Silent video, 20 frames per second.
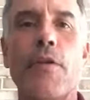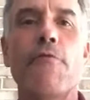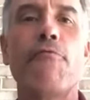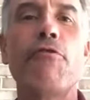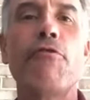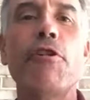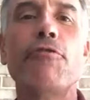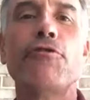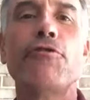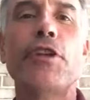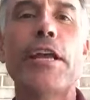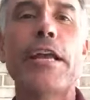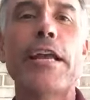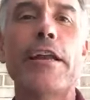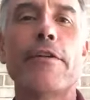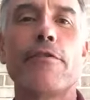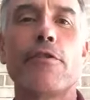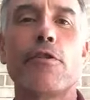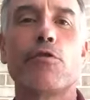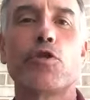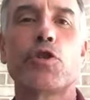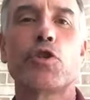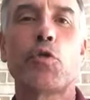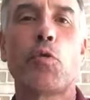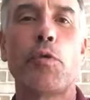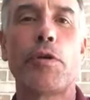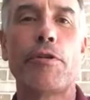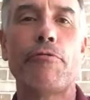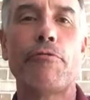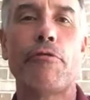15 of those
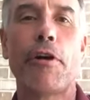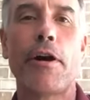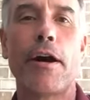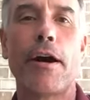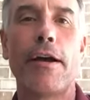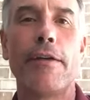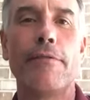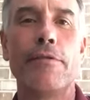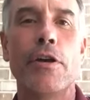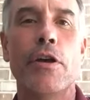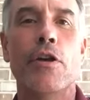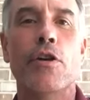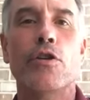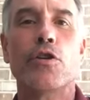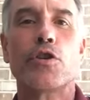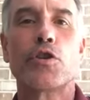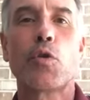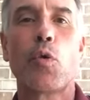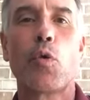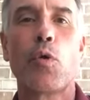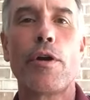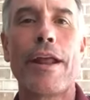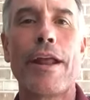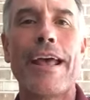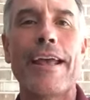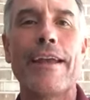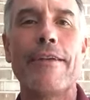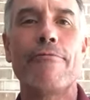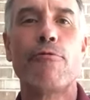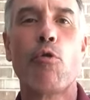25 scored
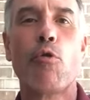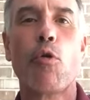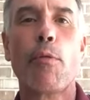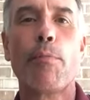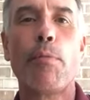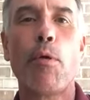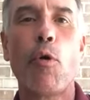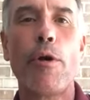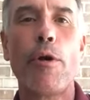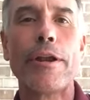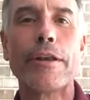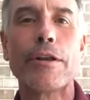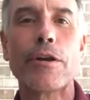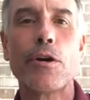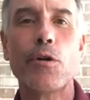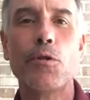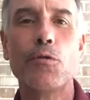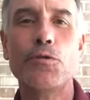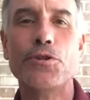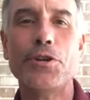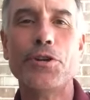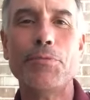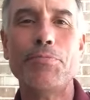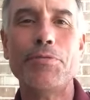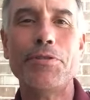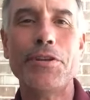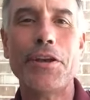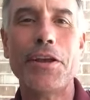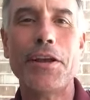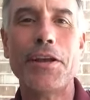a 4.0
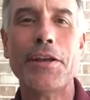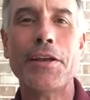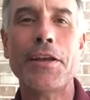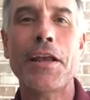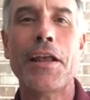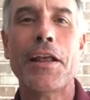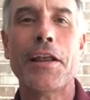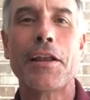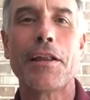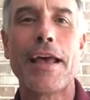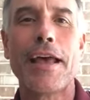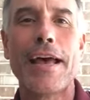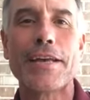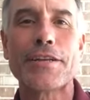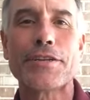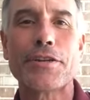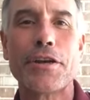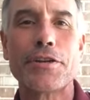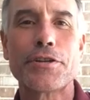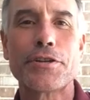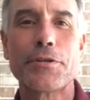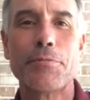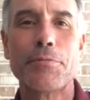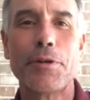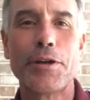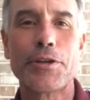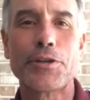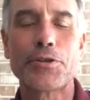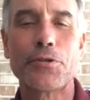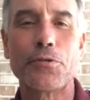GPA last
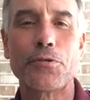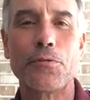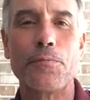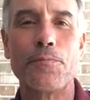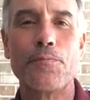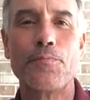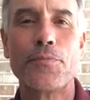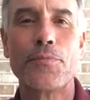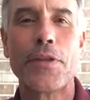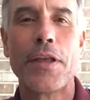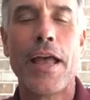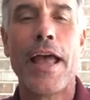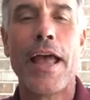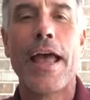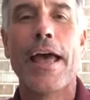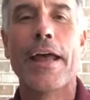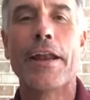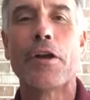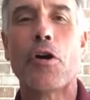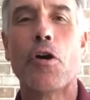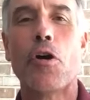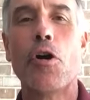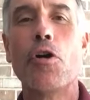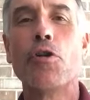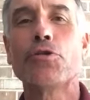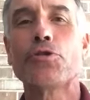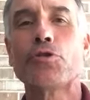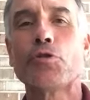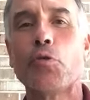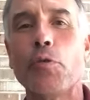semester. And
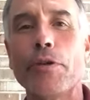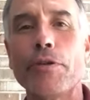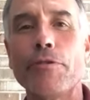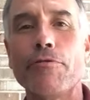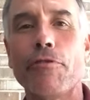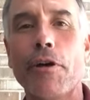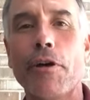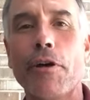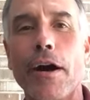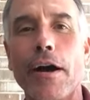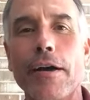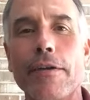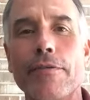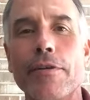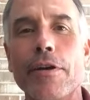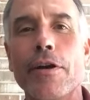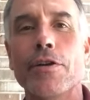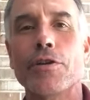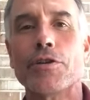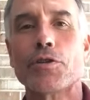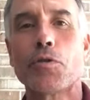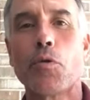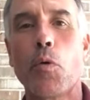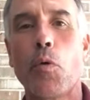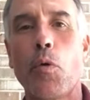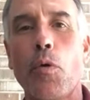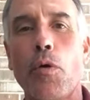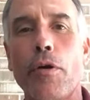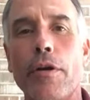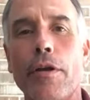all 25
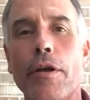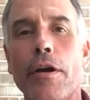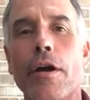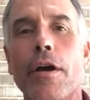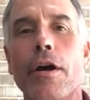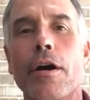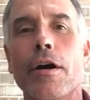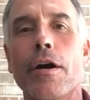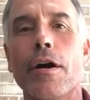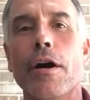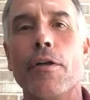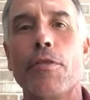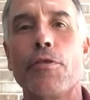scored a